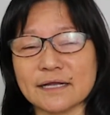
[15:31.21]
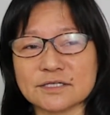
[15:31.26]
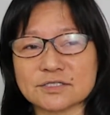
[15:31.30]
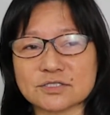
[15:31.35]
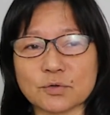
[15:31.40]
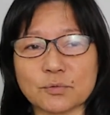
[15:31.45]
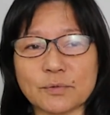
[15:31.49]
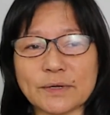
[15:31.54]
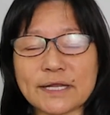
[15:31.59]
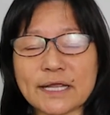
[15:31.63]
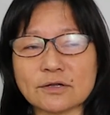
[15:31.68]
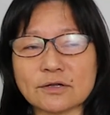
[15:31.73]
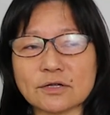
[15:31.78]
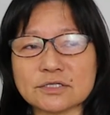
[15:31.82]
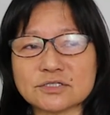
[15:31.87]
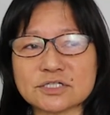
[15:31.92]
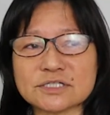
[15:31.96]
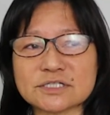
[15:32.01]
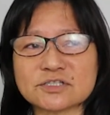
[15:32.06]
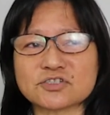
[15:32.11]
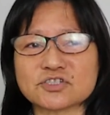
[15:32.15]
So we cannot
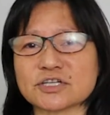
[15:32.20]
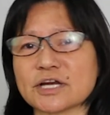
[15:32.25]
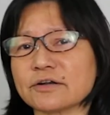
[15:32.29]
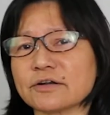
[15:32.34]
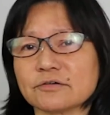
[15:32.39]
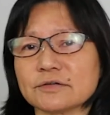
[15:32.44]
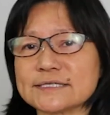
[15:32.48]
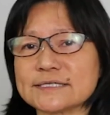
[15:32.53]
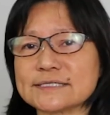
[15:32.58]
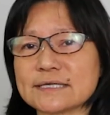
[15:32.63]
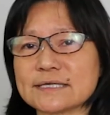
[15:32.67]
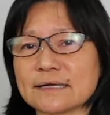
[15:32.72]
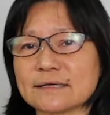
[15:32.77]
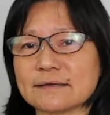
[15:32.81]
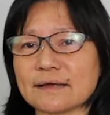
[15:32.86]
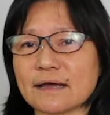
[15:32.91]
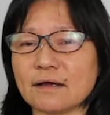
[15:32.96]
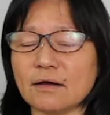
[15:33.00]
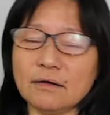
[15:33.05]
just generally say that,